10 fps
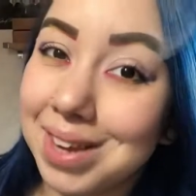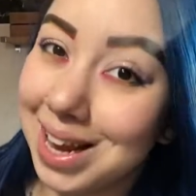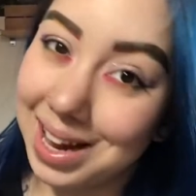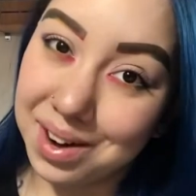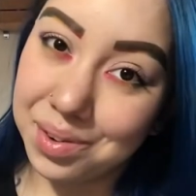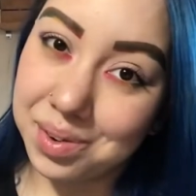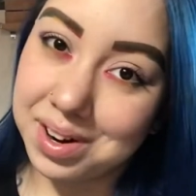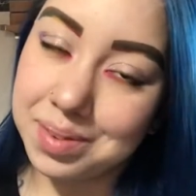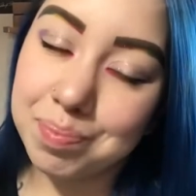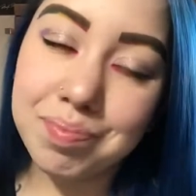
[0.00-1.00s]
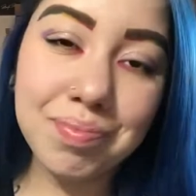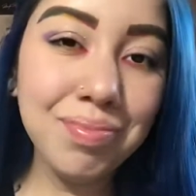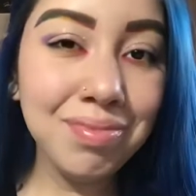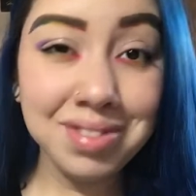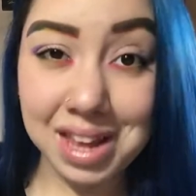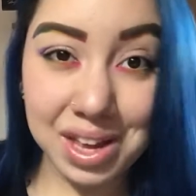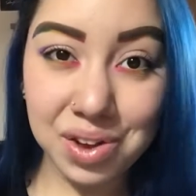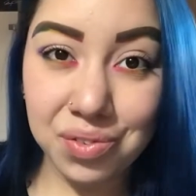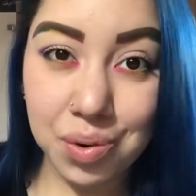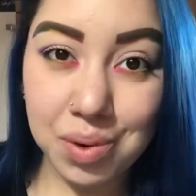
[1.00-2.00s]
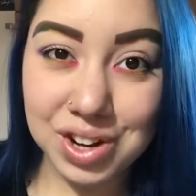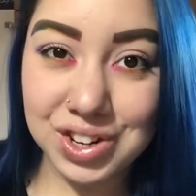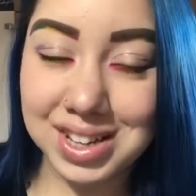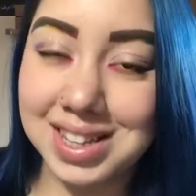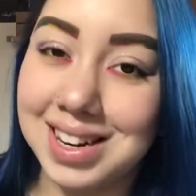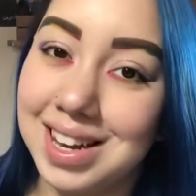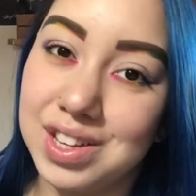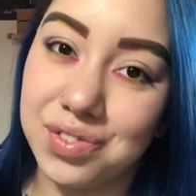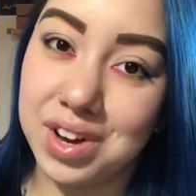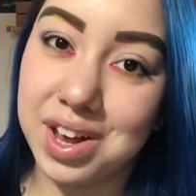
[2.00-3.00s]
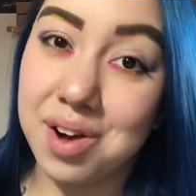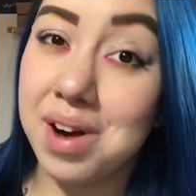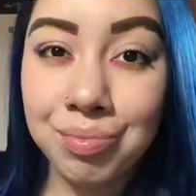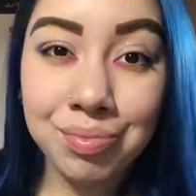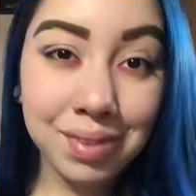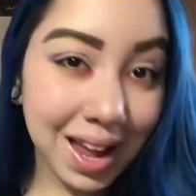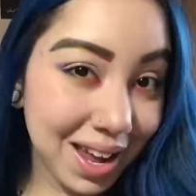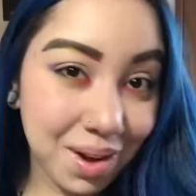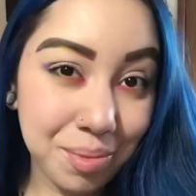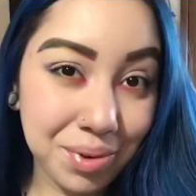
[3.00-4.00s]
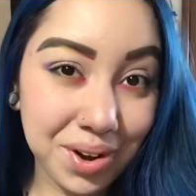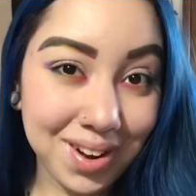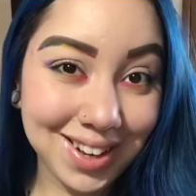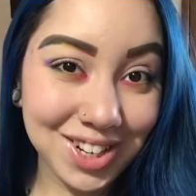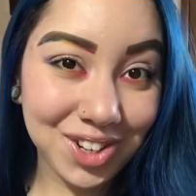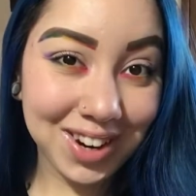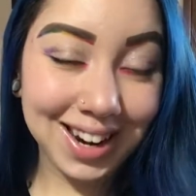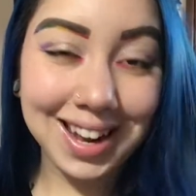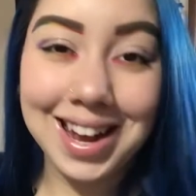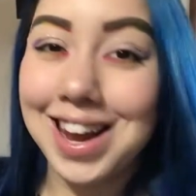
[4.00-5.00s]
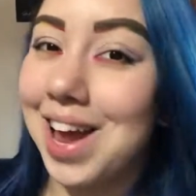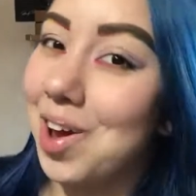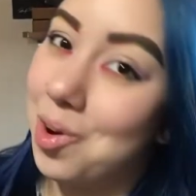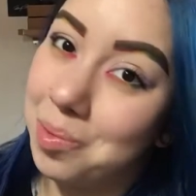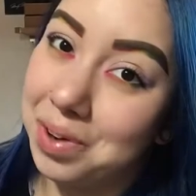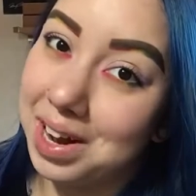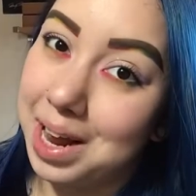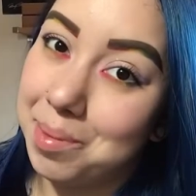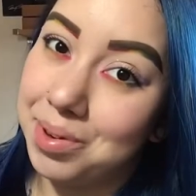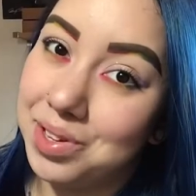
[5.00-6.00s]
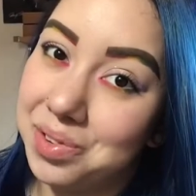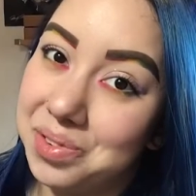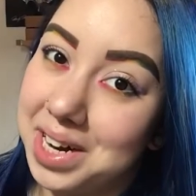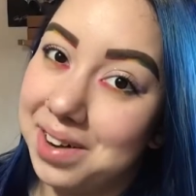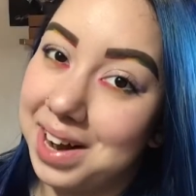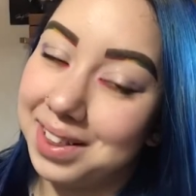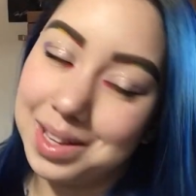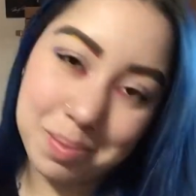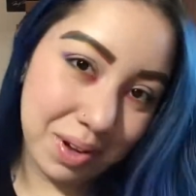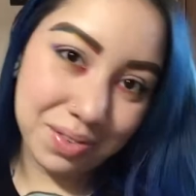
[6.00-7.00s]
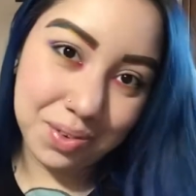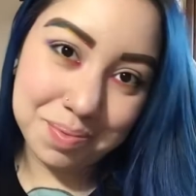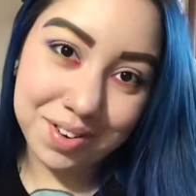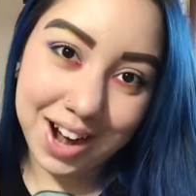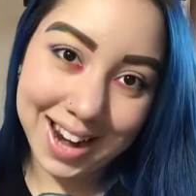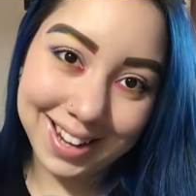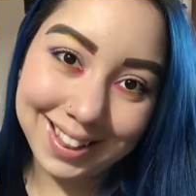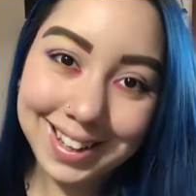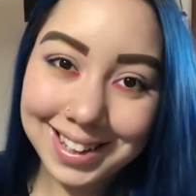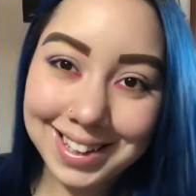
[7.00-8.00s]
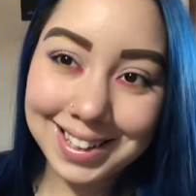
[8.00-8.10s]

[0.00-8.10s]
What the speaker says: Hey everyone, thank you for watching today's video. I hope you all enjoyed it, and I hope you're able to recreate this beautiful pride look.